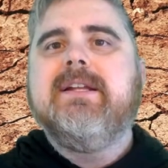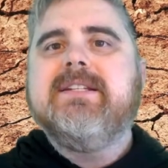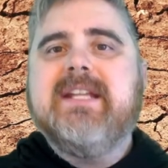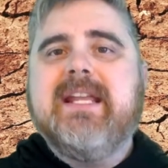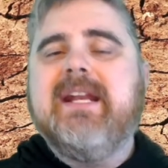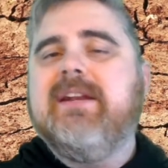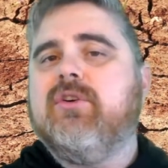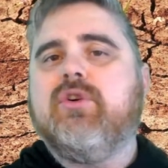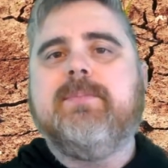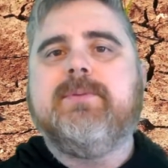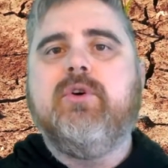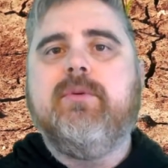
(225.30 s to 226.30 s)
to get into
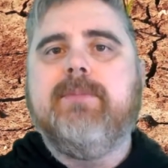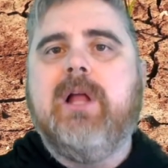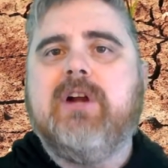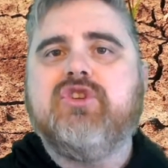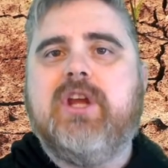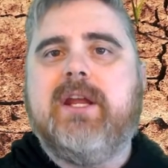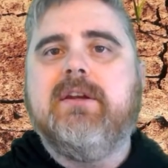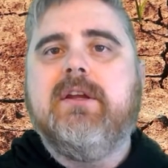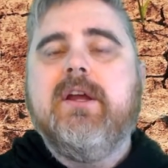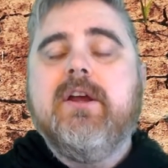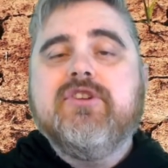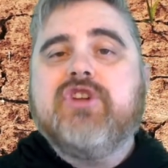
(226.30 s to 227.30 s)
crypto and blockchain.
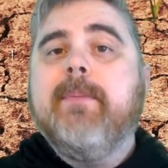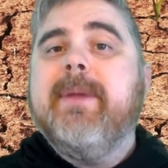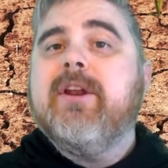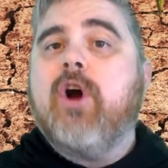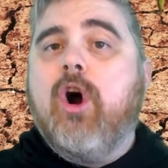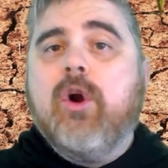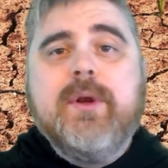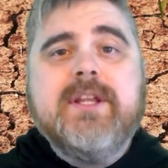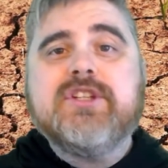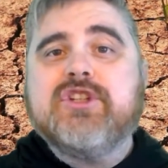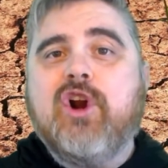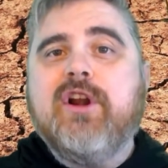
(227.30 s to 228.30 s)
Some had already
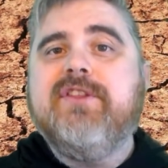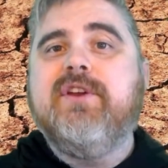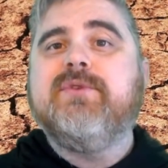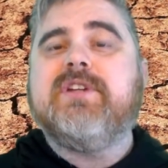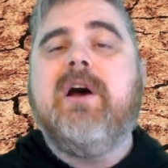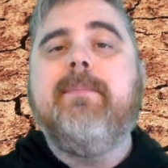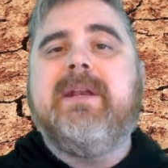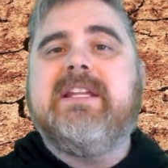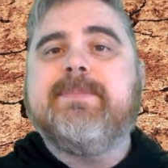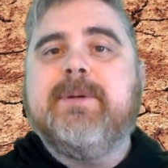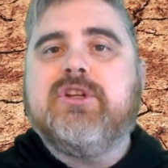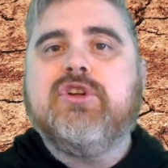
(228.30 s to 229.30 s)
started those
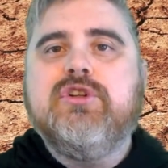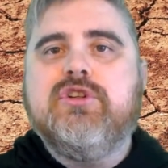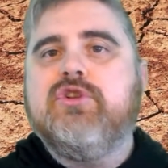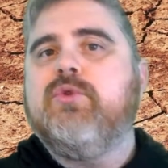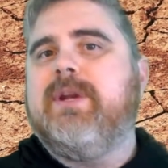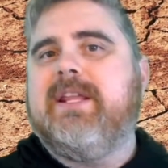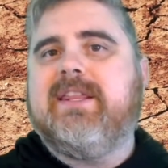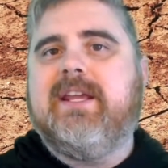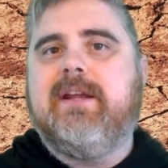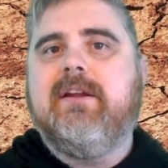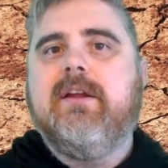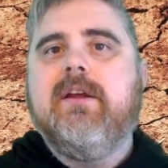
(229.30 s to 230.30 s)
companies but couldn't do
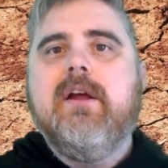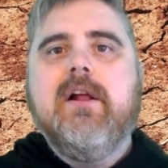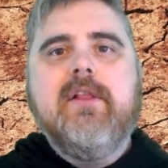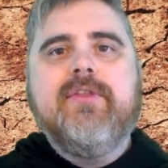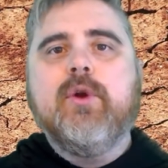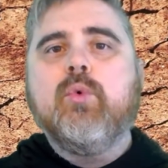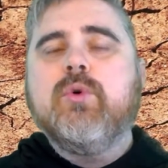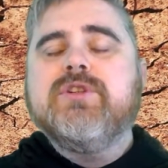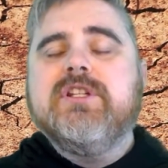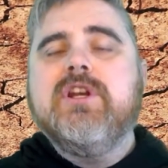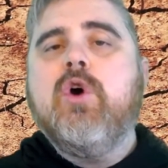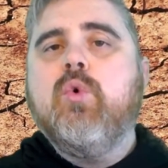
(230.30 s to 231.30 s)
anything. There
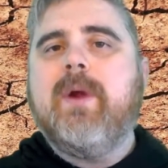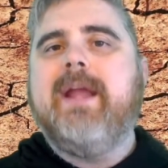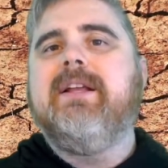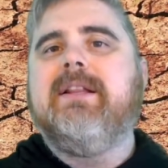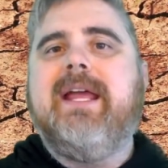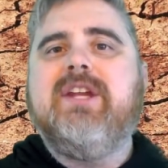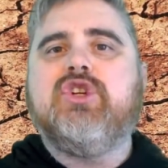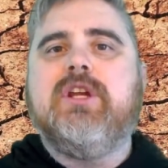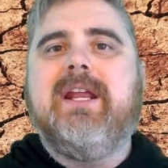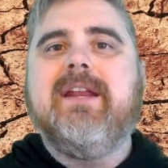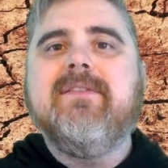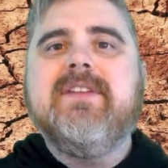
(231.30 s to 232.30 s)
was no
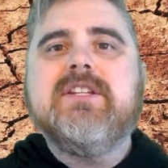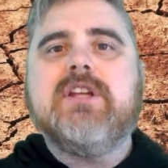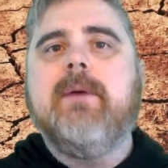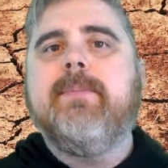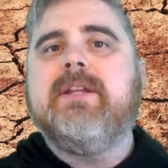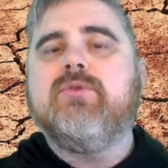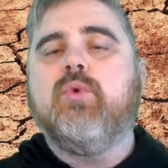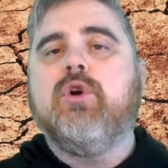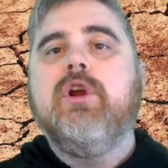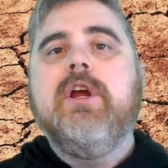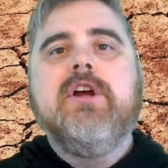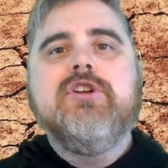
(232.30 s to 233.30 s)
regulation, and if these companies
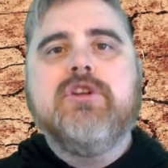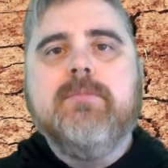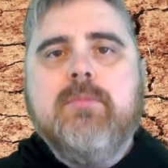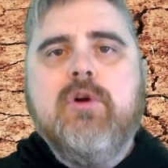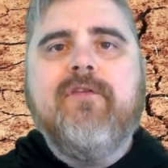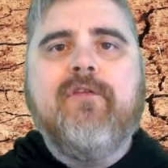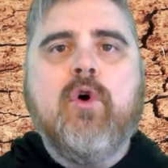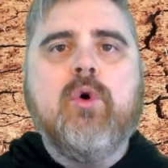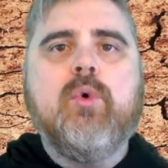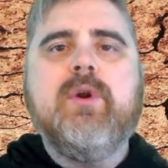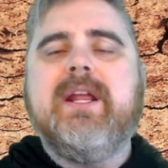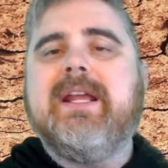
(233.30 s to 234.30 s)
were to move
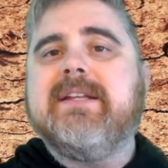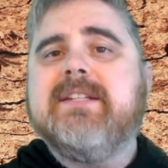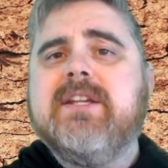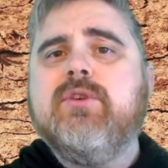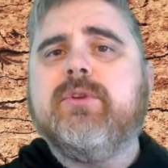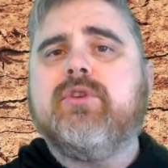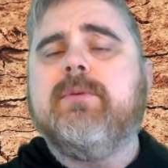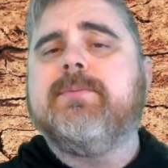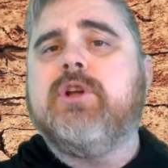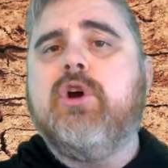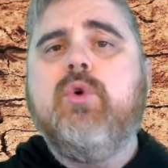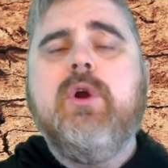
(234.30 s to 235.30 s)
forward and continue with
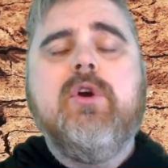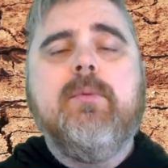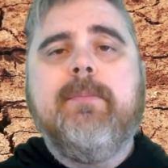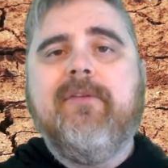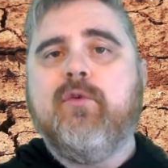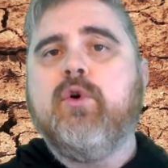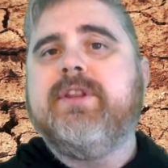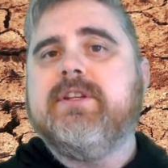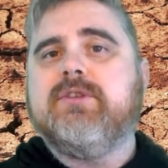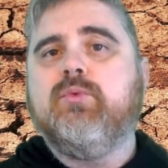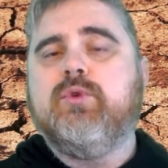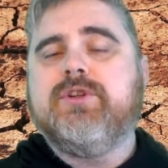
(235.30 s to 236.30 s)
crypto before
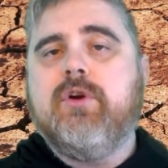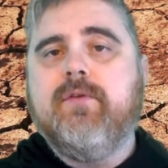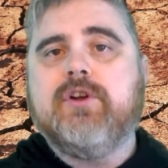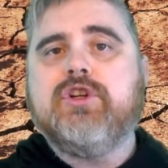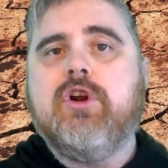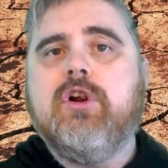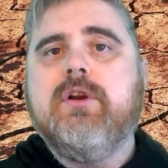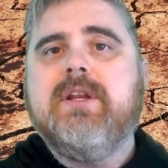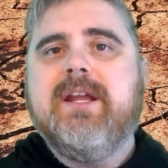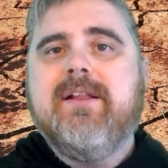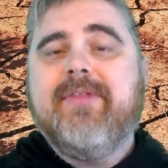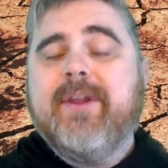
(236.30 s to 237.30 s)
this was overturned,
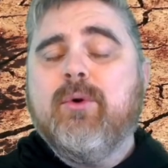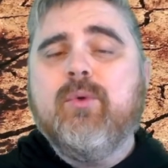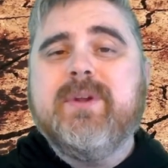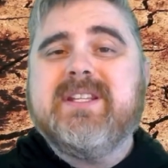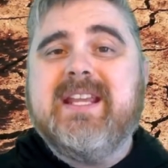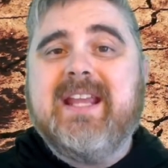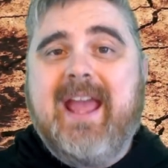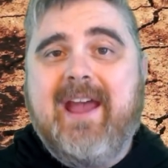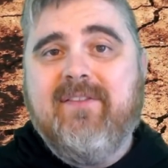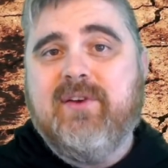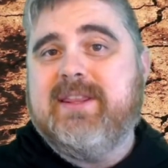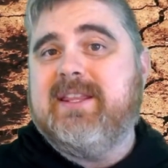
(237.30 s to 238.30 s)
they were risking
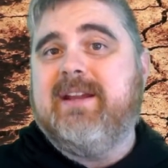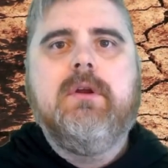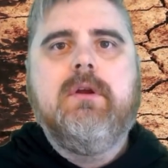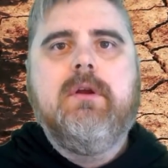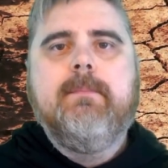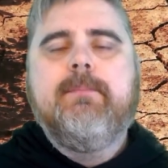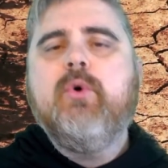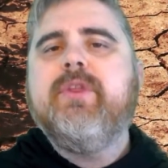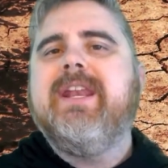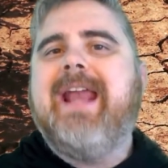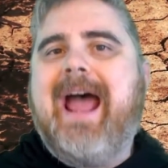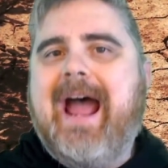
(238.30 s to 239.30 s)
everything. But
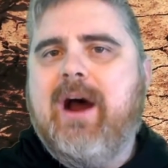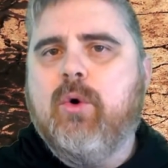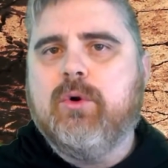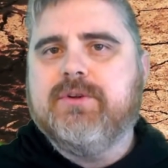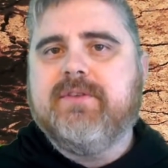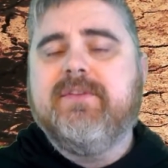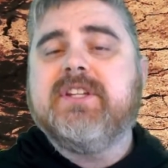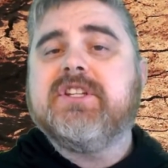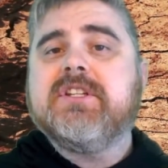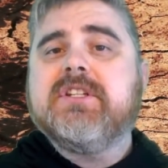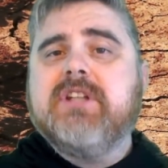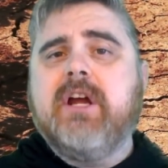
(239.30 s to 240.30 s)
within hours of this
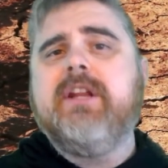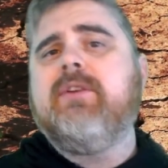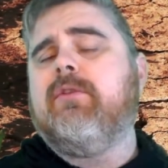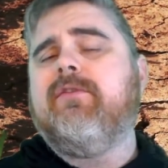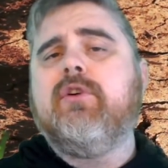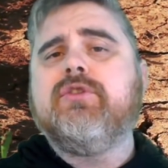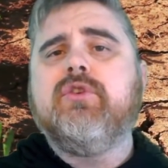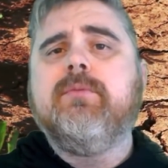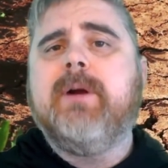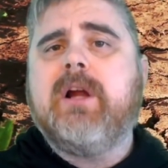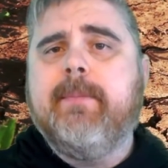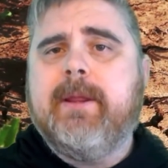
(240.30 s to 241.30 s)
stunning reversal
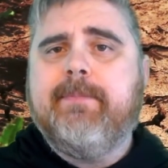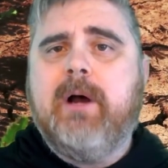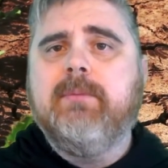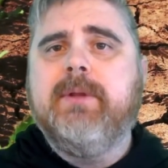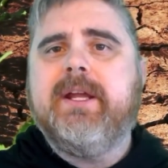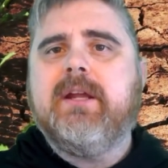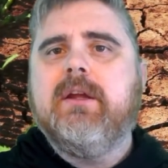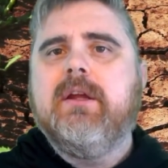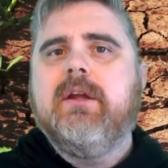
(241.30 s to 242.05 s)
becoming public,